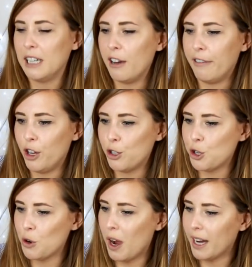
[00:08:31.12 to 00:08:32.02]
Avert
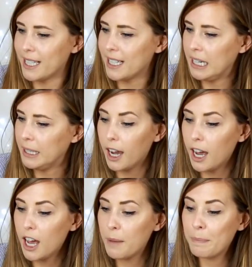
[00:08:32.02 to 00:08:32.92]
your eyes.
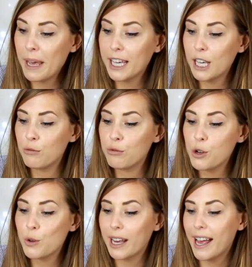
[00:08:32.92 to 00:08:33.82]
Becky
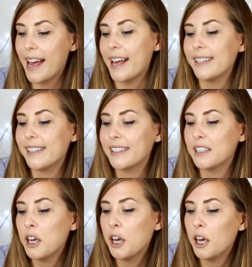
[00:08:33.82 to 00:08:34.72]
Rook asks,